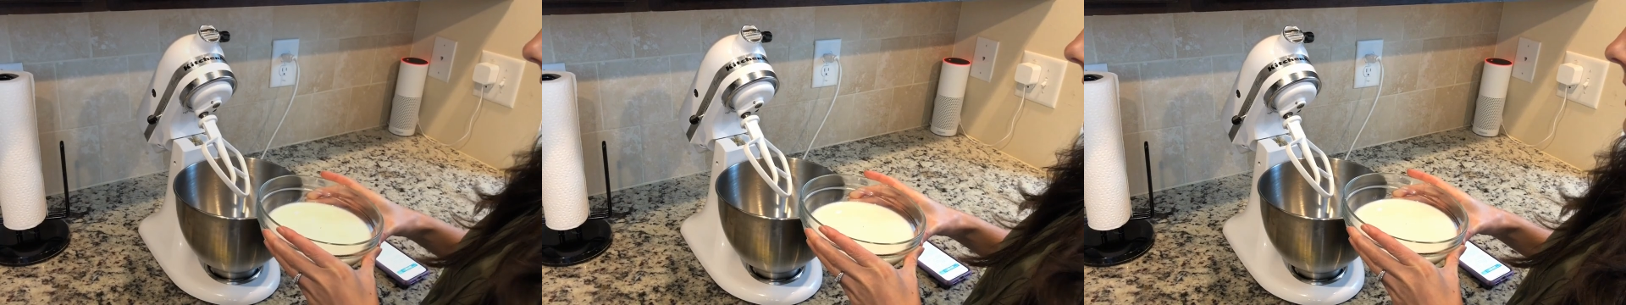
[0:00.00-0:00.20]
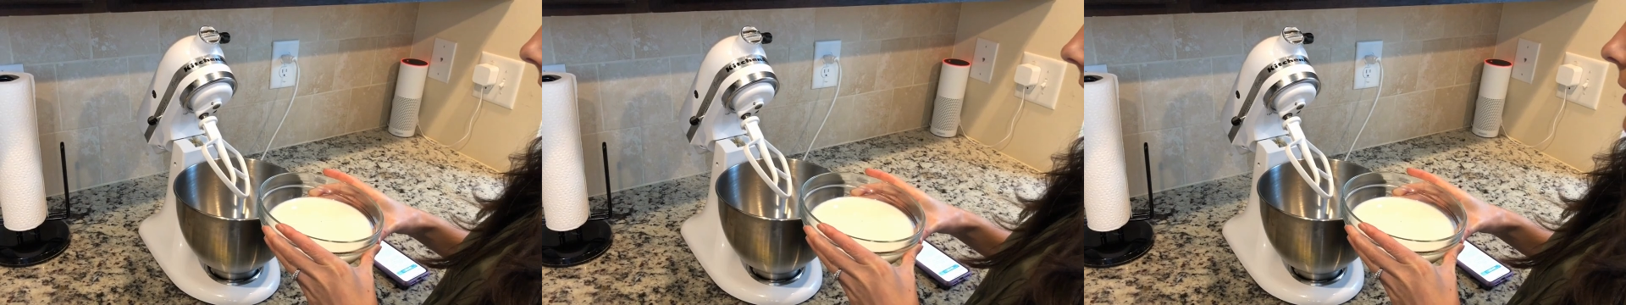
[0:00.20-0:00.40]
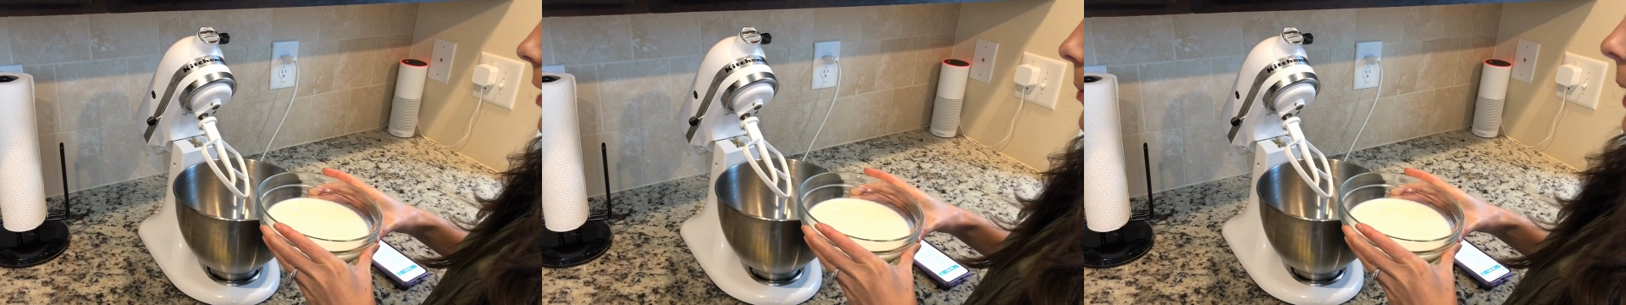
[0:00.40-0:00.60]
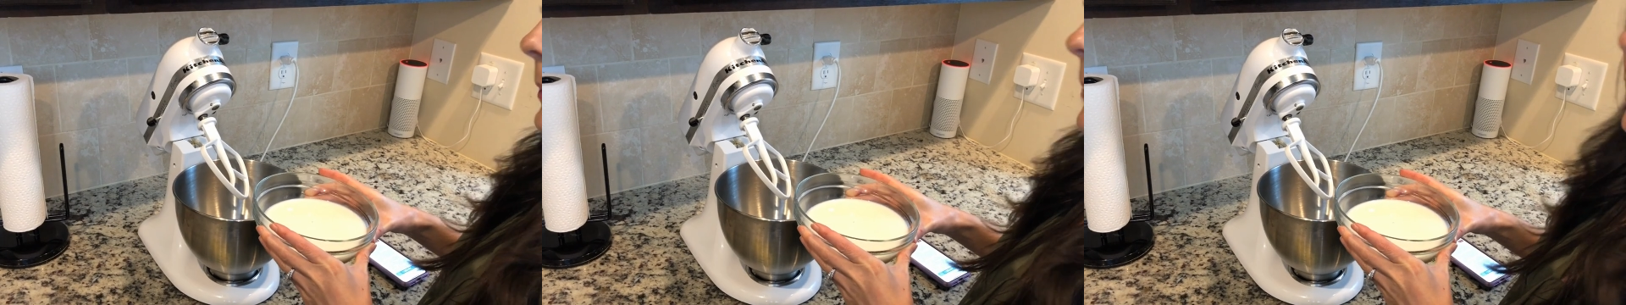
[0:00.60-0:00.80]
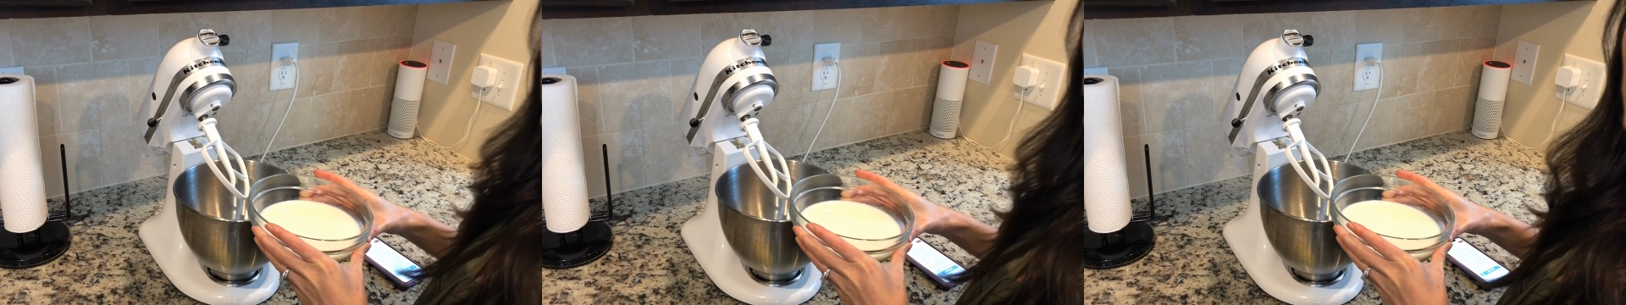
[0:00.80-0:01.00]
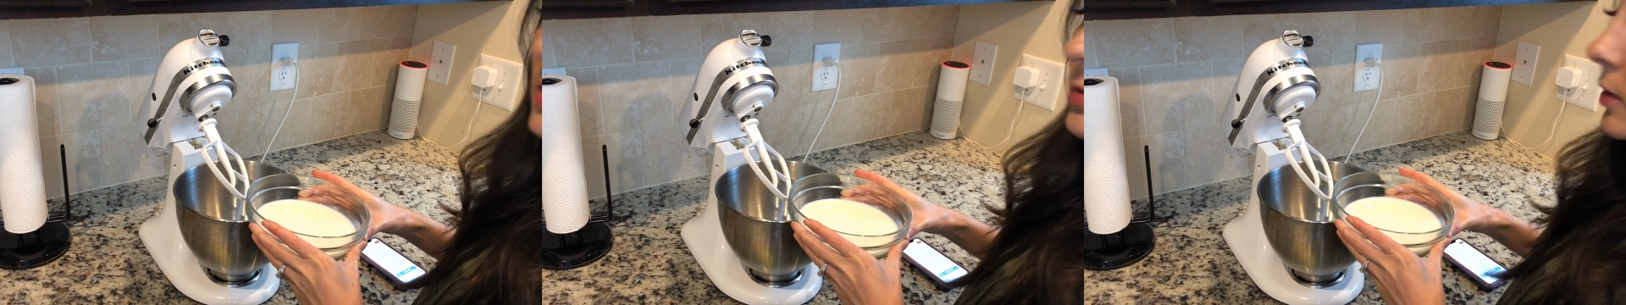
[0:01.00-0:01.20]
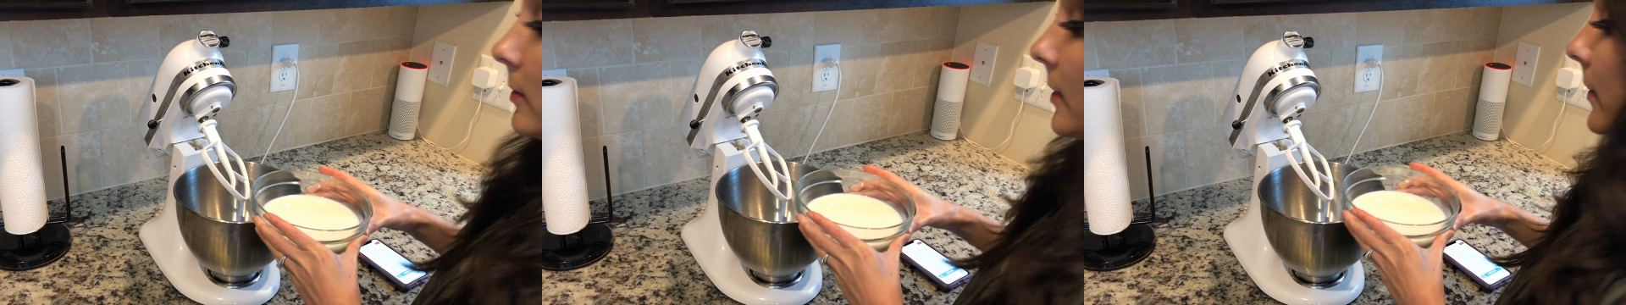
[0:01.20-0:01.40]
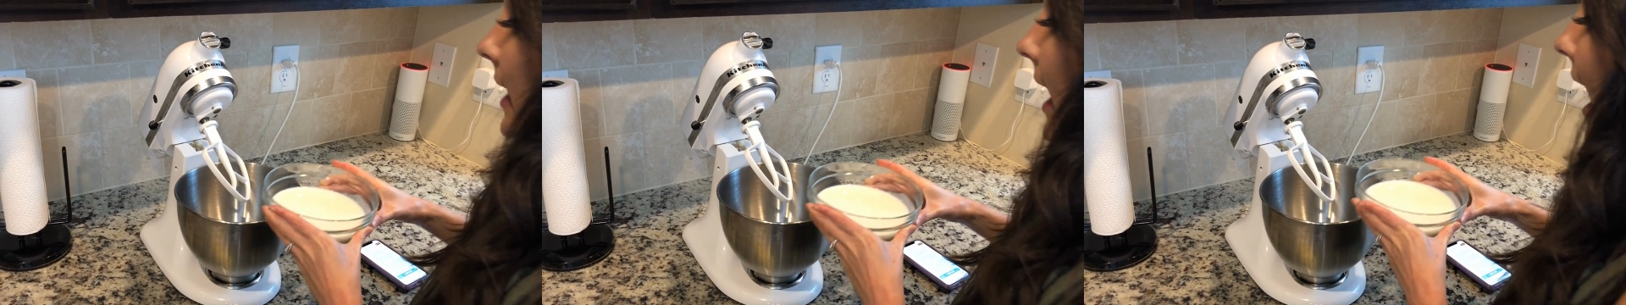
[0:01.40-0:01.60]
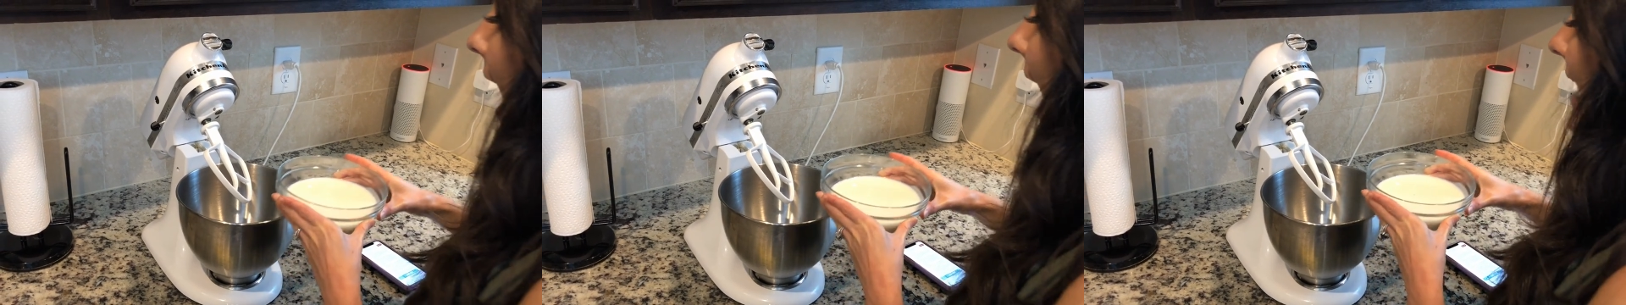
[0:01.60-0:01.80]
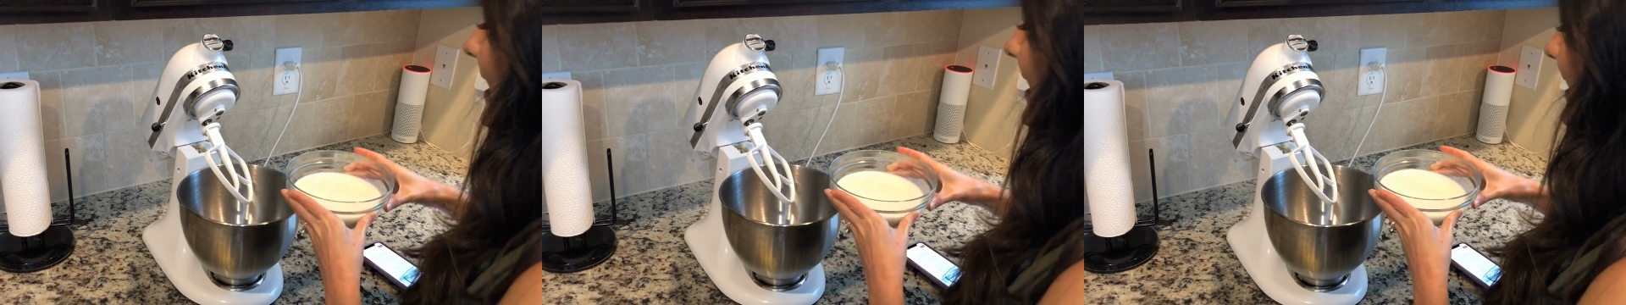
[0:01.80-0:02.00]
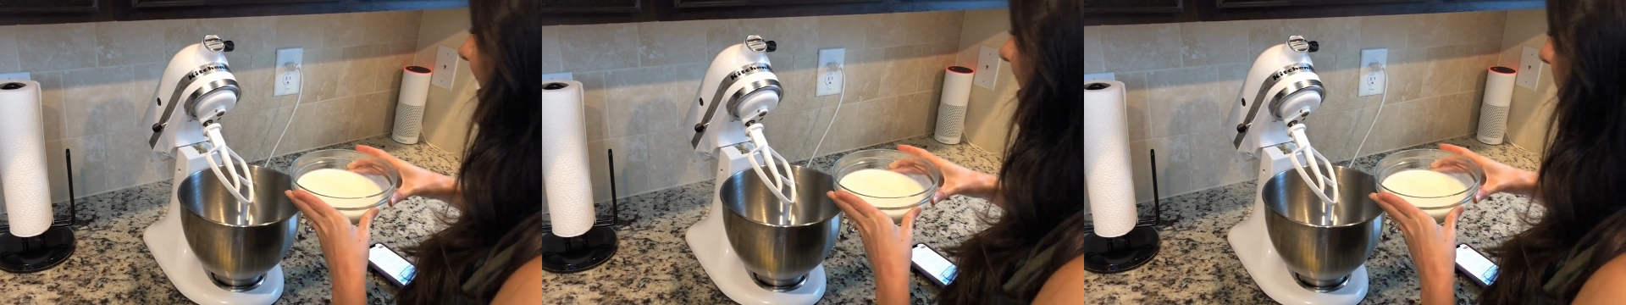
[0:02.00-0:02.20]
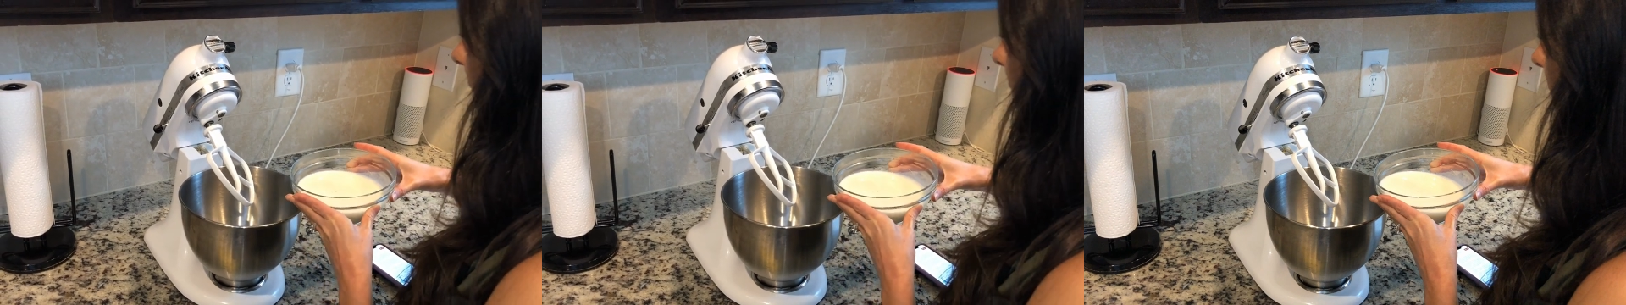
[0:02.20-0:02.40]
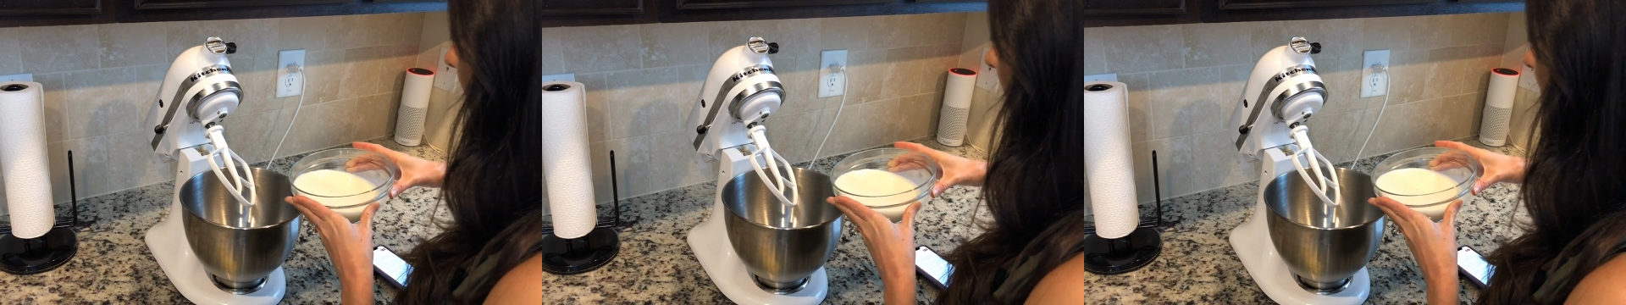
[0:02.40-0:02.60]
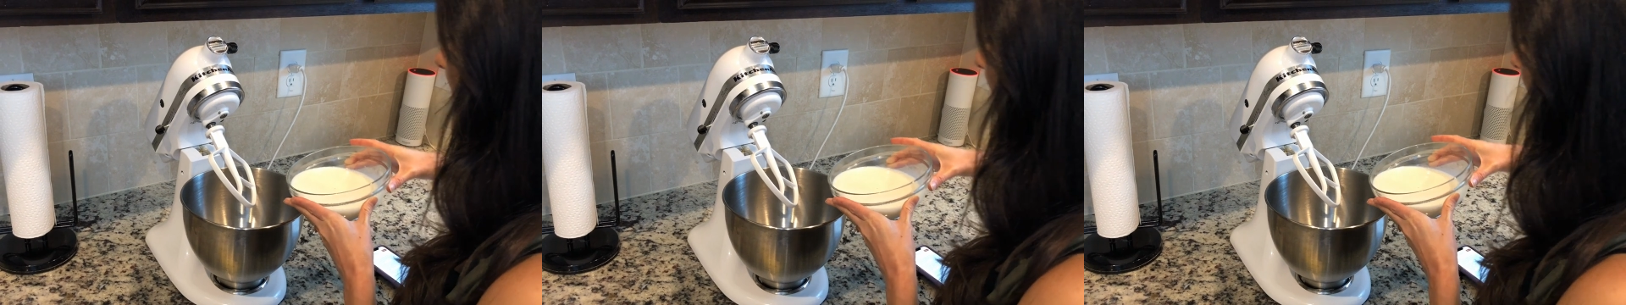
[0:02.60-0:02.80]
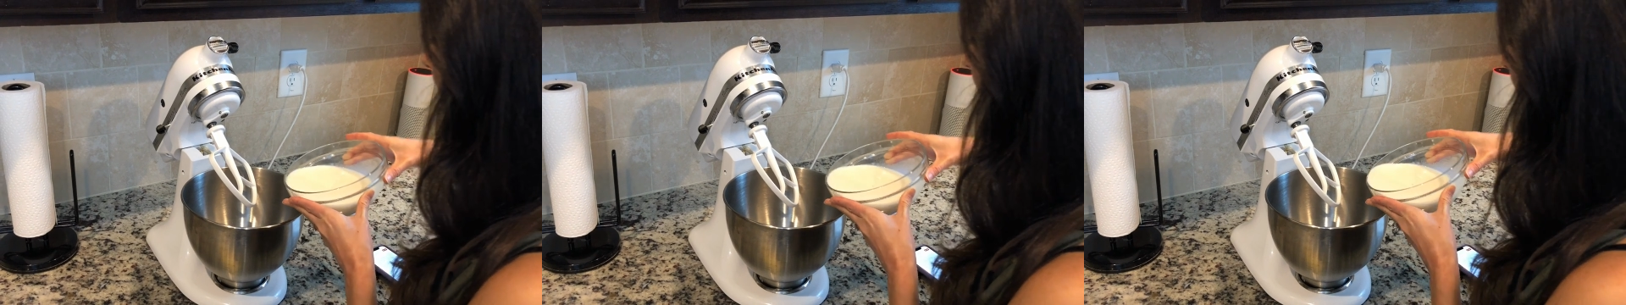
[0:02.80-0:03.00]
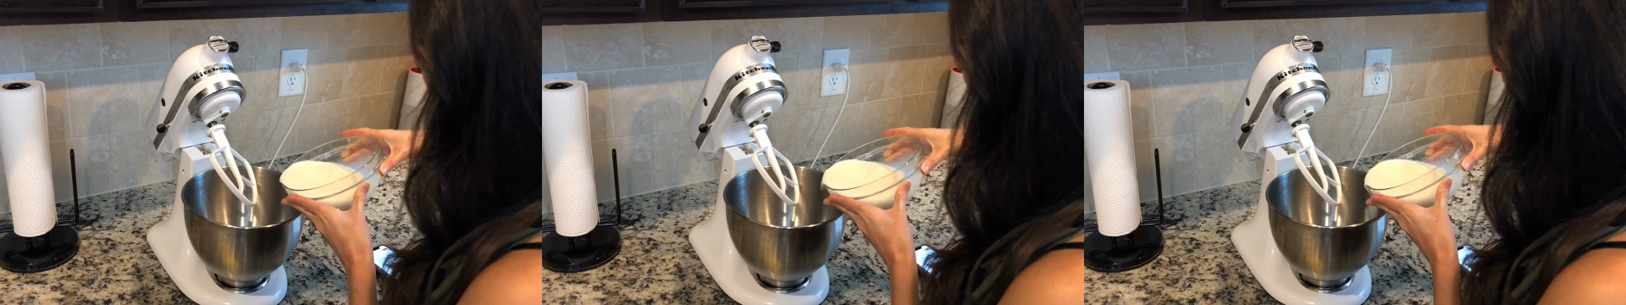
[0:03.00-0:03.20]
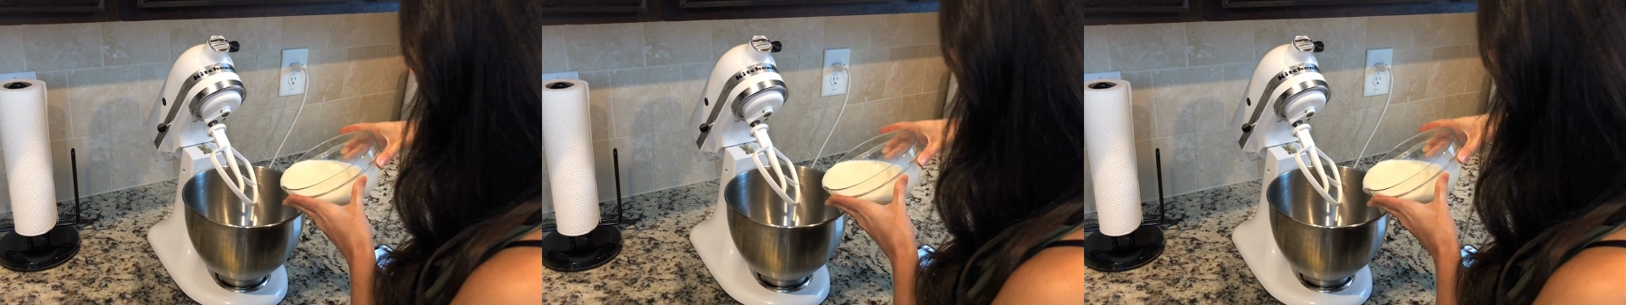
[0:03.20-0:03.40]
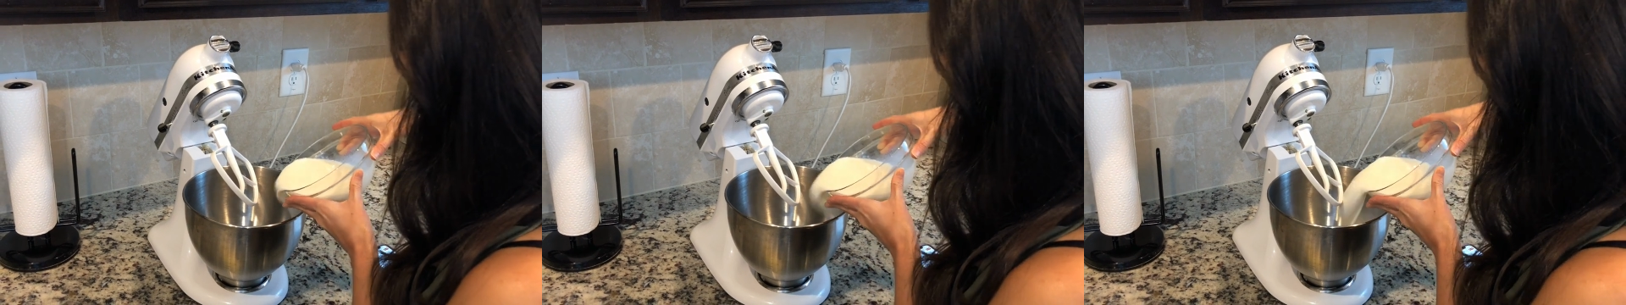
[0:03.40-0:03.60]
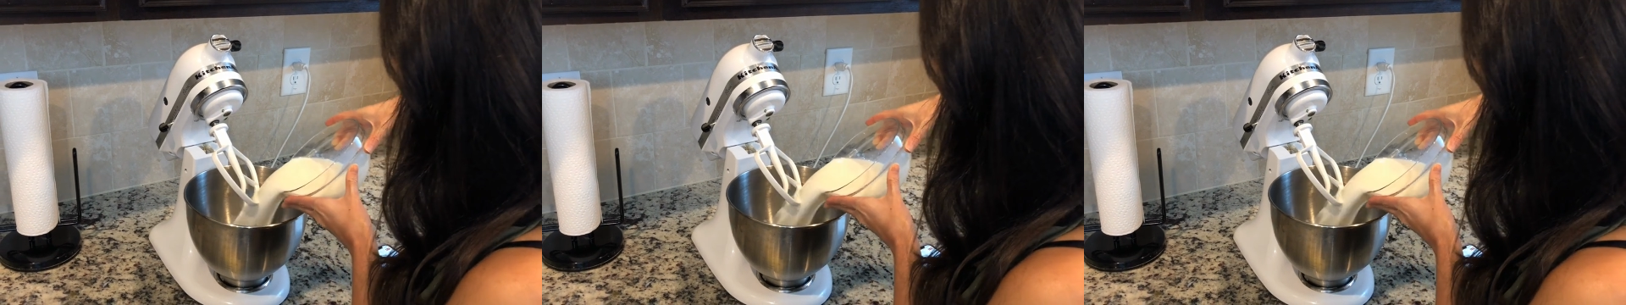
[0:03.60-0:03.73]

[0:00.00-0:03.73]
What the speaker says: Nobody's mouth can be seen.